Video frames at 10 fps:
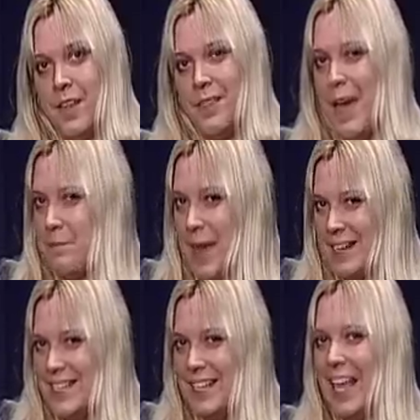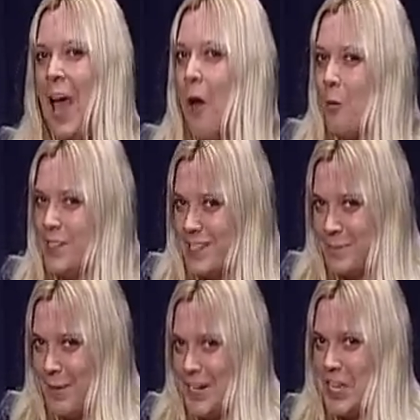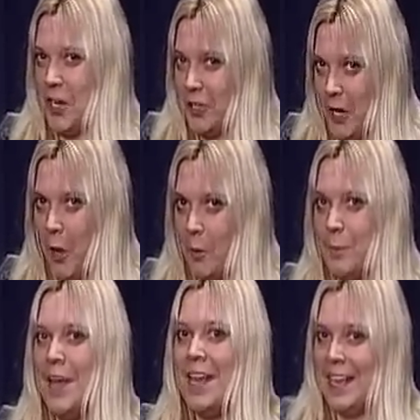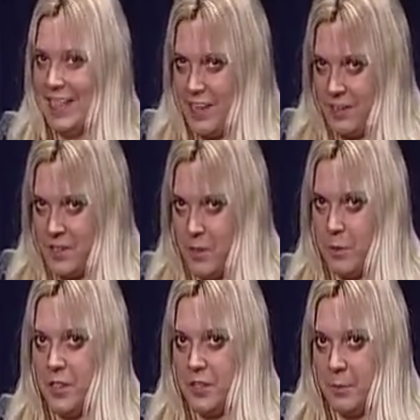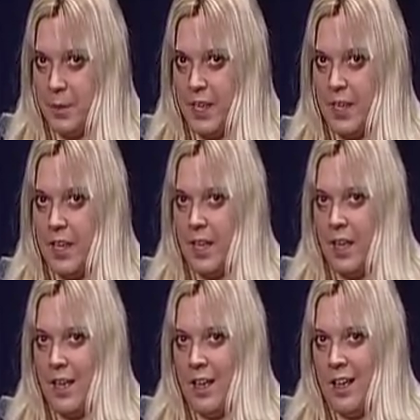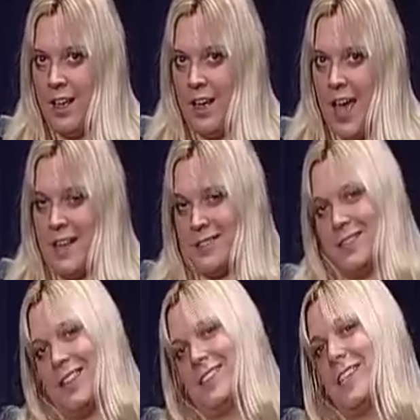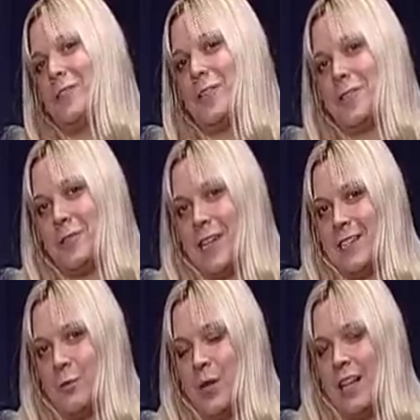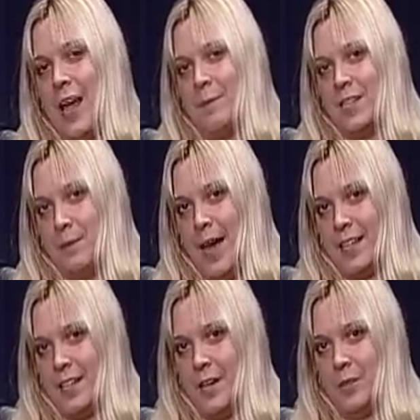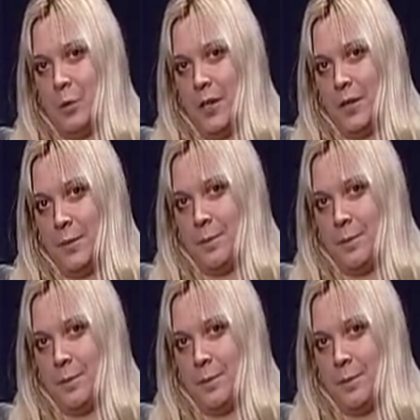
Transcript: That painting was as much her home in Arizona to me as the citrus trees we climbed in the backyard were.